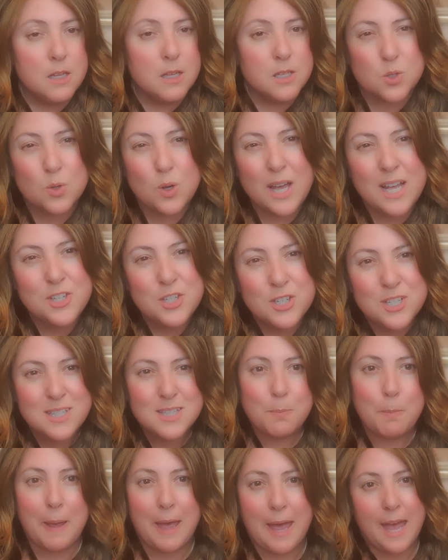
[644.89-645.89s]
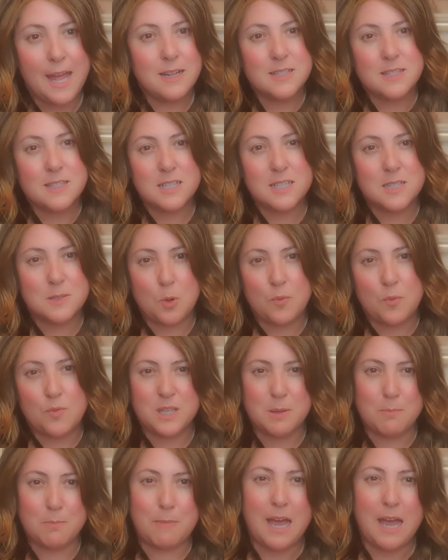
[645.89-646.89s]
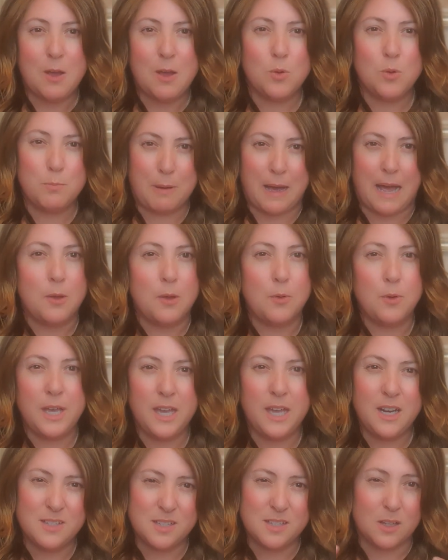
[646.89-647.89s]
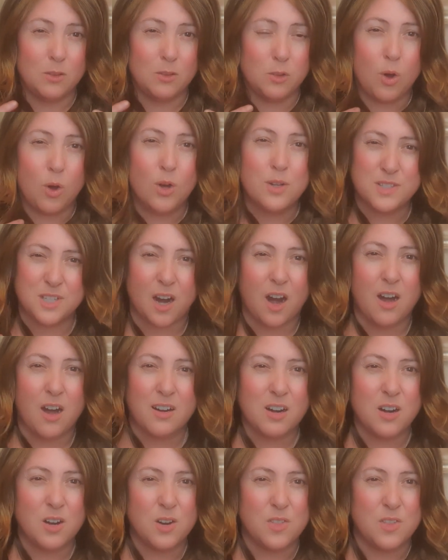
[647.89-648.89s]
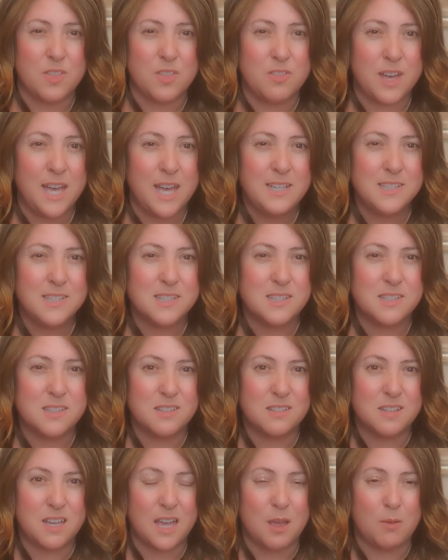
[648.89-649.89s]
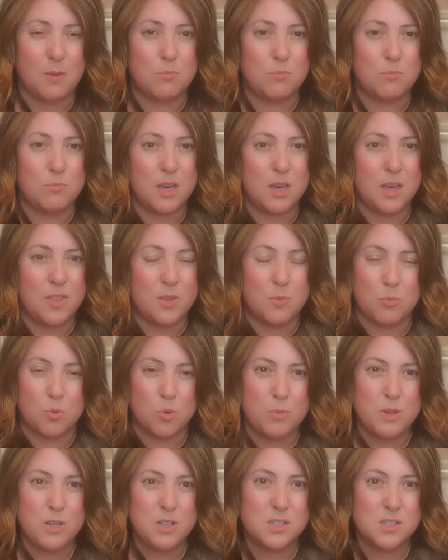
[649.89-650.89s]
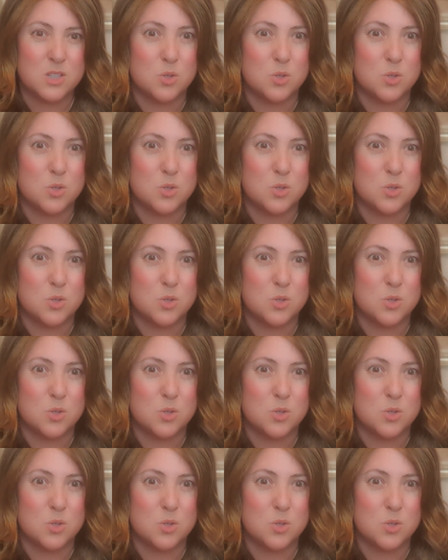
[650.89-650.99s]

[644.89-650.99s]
So it just depends, because obviously my own bio hair is a lot darker than this at the moment.